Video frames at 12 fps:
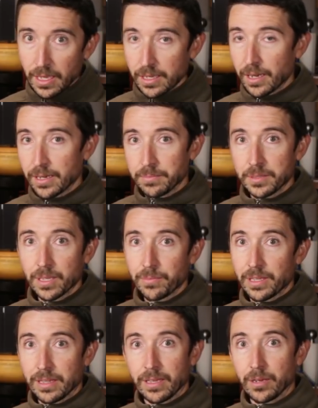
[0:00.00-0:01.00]
uh,
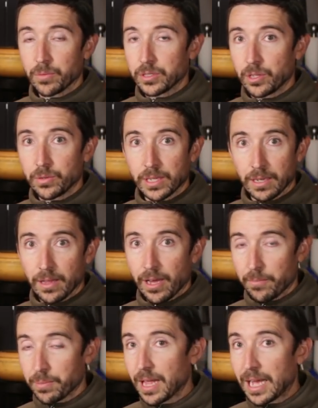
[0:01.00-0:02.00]
something that was using a
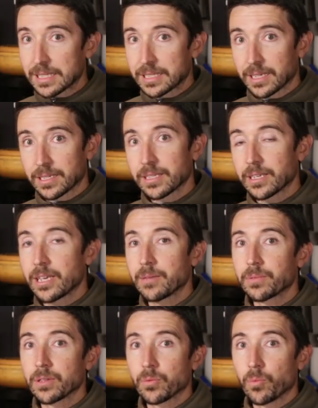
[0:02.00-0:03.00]
lot of plastics to
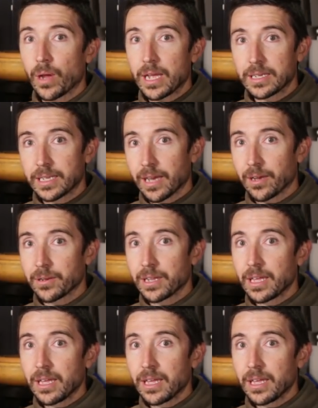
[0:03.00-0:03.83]
keep the weight down.